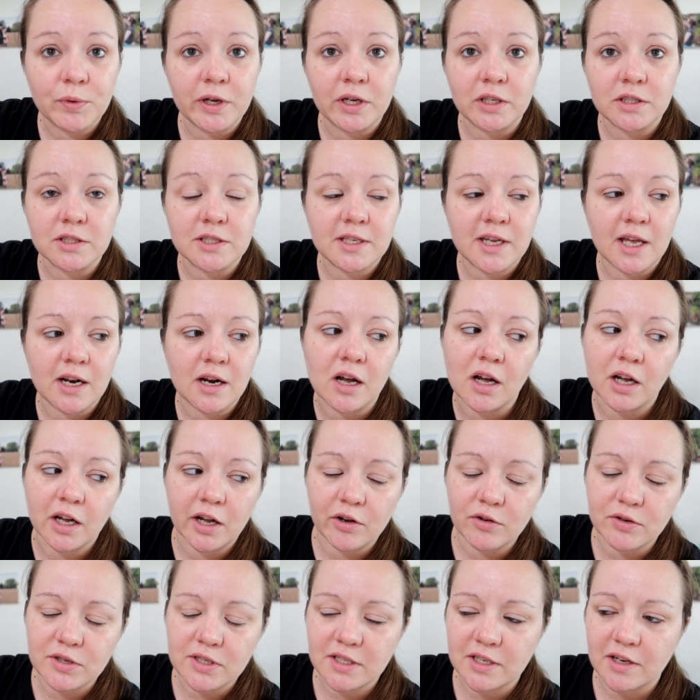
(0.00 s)
We all just kind of
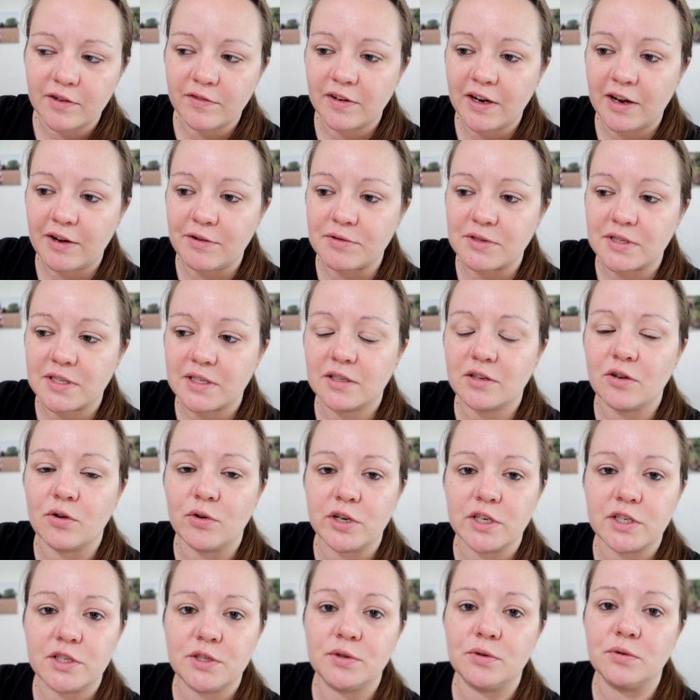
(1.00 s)
hung out and stuff. And I was
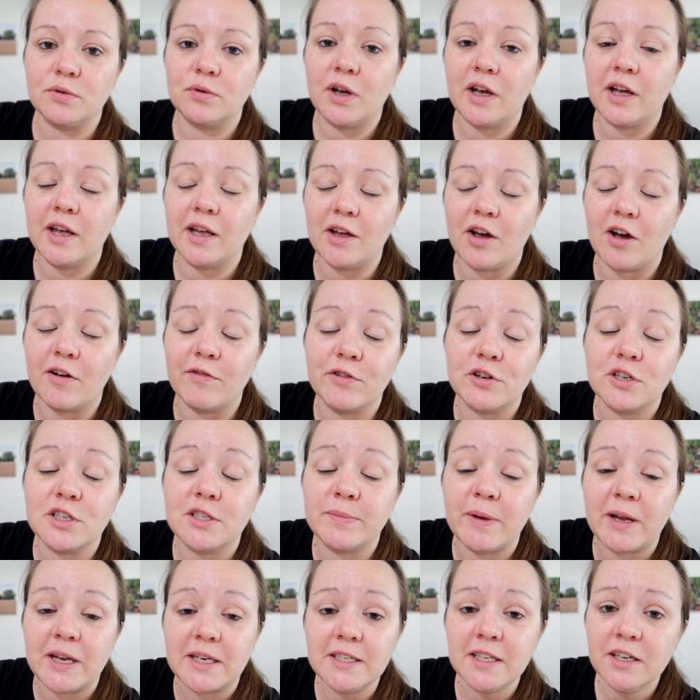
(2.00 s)
going to, I offered
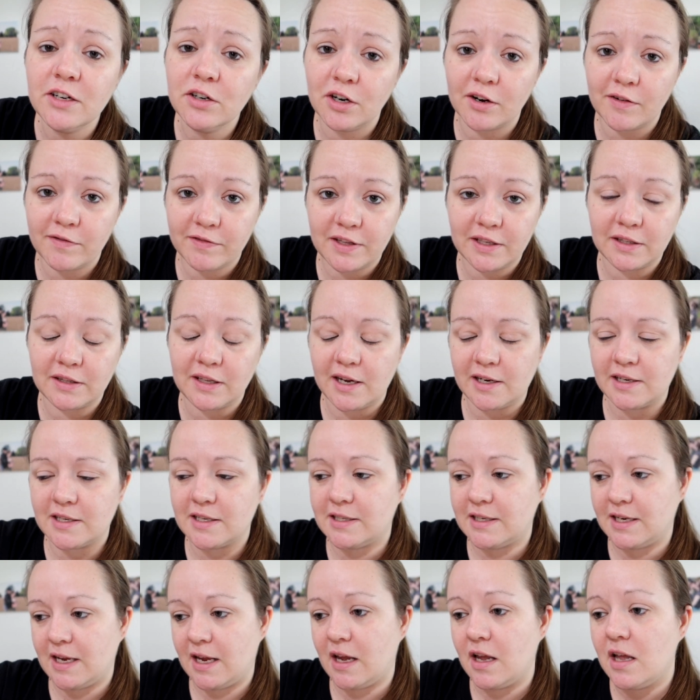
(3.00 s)
to make dinner if they'd like
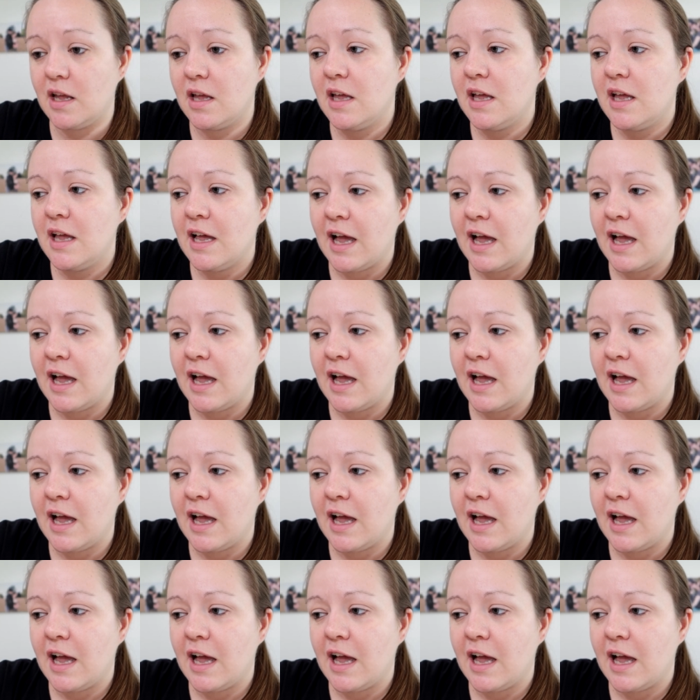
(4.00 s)
to stay.